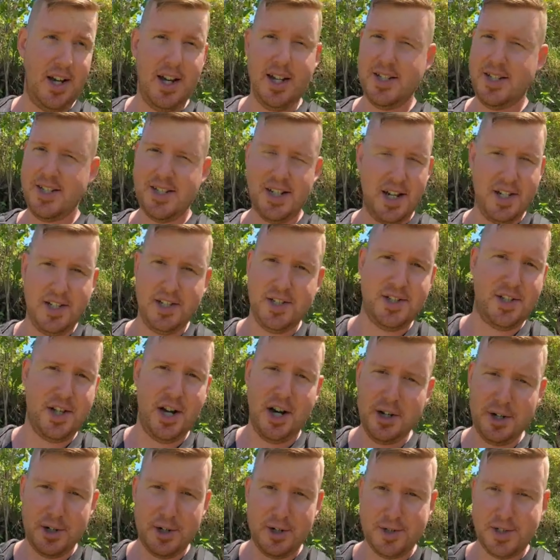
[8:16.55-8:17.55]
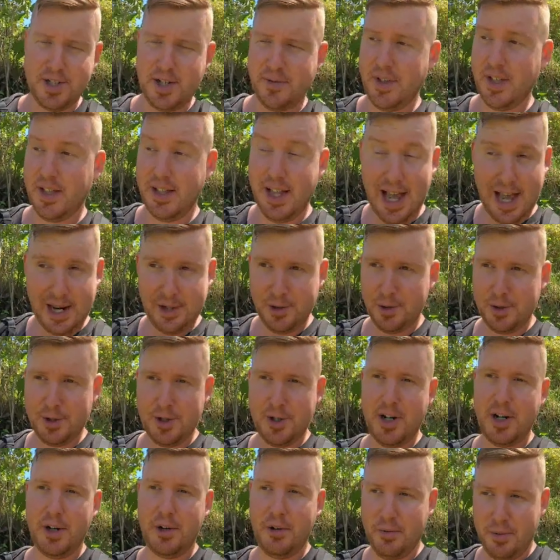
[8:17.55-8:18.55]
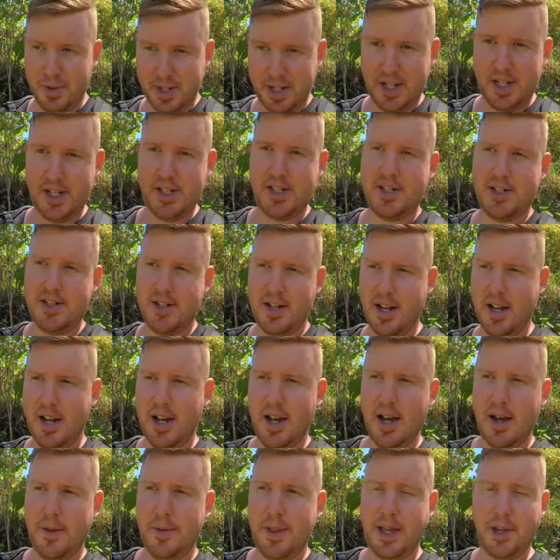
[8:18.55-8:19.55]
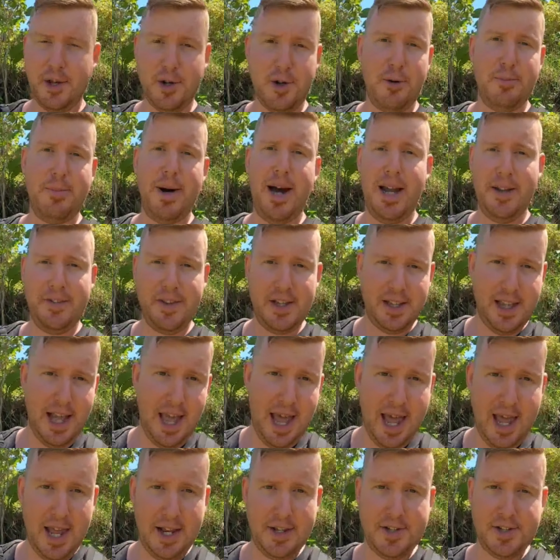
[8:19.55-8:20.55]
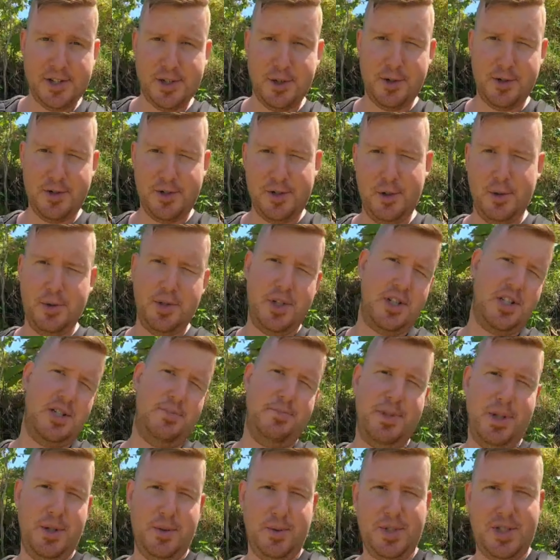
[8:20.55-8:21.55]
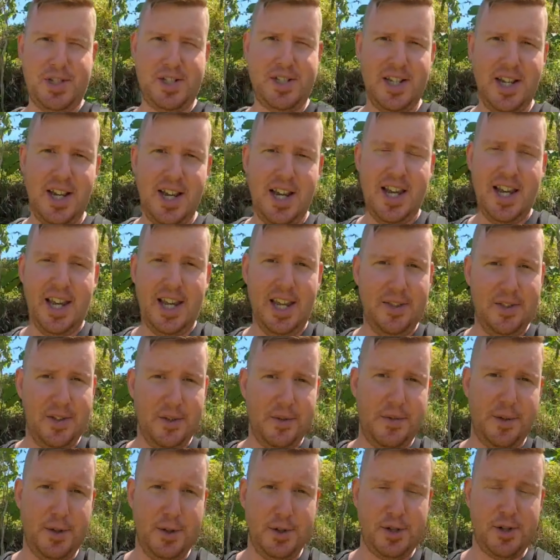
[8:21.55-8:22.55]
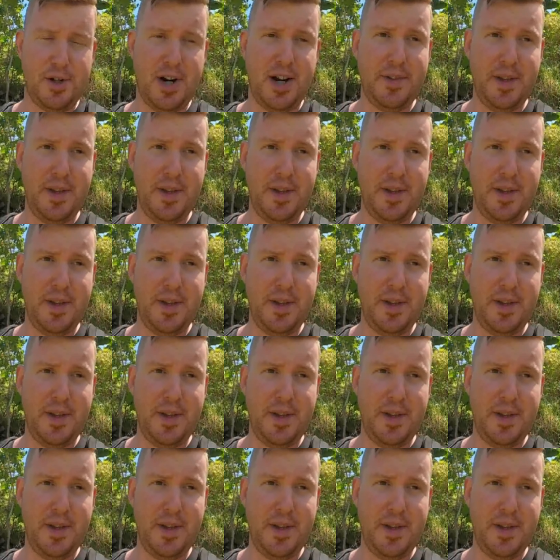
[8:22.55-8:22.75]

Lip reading: sons, daughters of the landowner agrees that you're buying the land, so there's no disputes in the future.